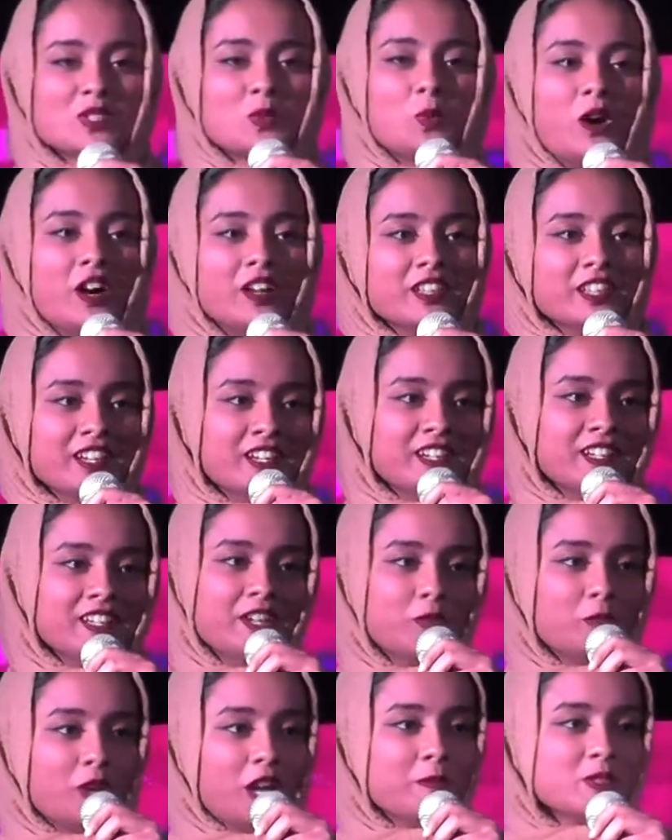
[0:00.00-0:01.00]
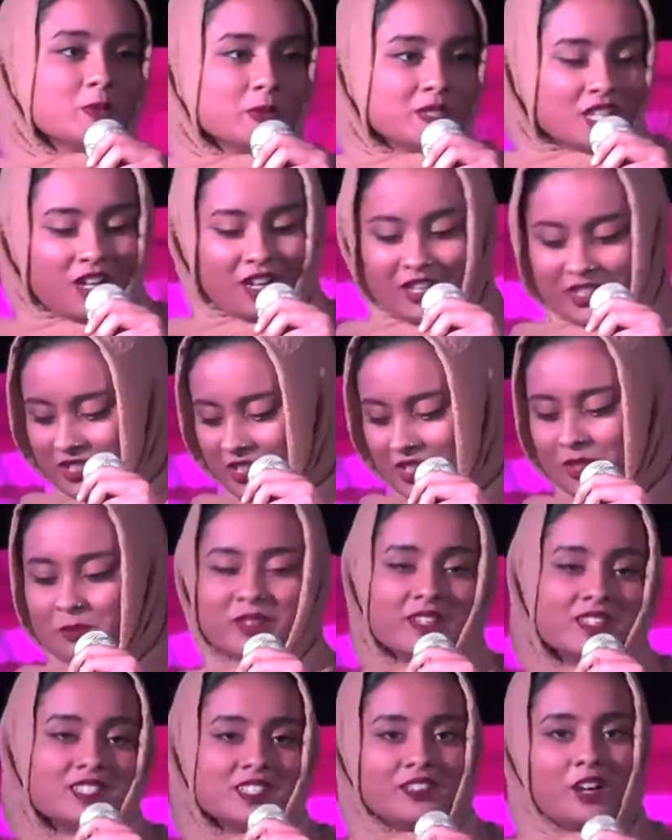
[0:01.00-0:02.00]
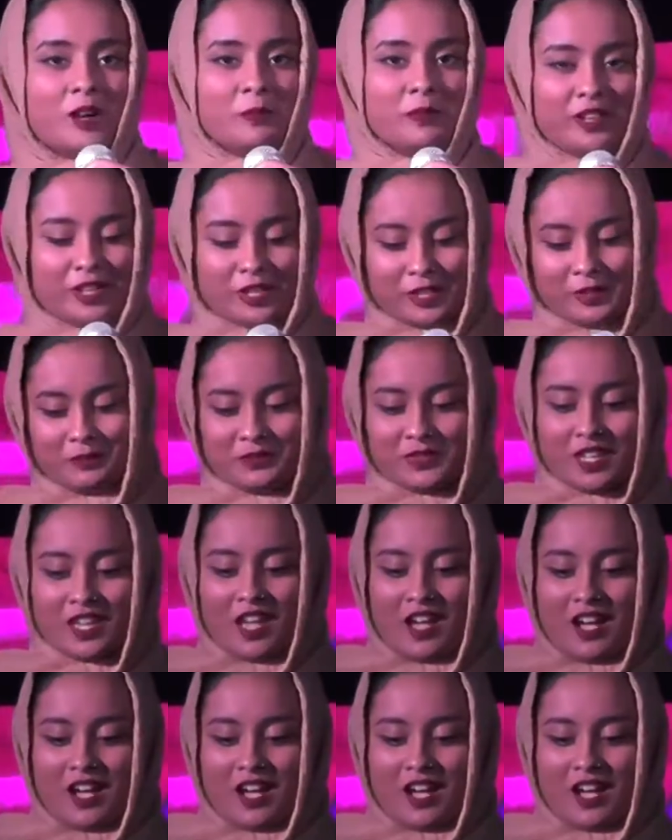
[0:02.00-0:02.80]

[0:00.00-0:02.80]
name is Wania. It rhymes with Tanya, but it's a lot better.